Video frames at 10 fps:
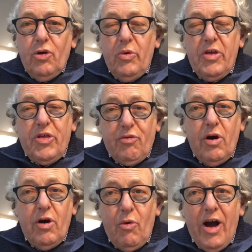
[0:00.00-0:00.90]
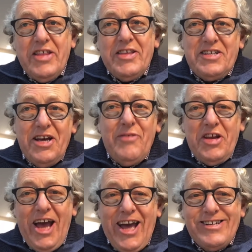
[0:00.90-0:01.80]
We threw away the
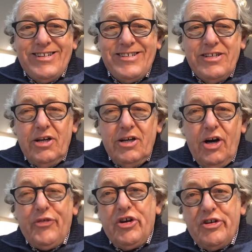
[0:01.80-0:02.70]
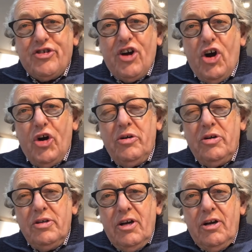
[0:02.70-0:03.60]
dividend of
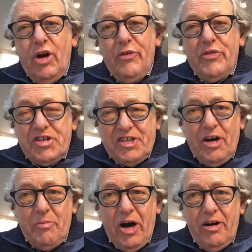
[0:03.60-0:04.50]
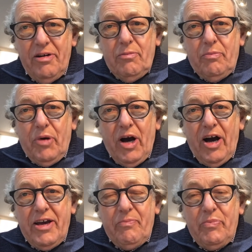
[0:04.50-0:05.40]
control over the summer
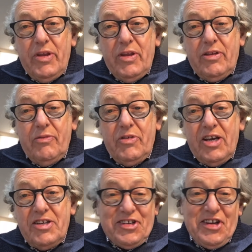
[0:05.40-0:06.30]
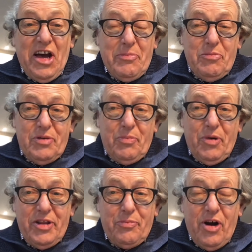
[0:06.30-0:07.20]
by the incitement
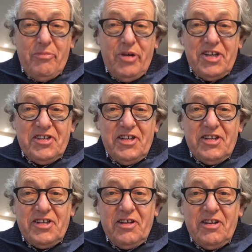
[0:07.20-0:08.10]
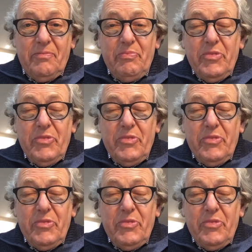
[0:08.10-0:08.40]
by the Prime Minister to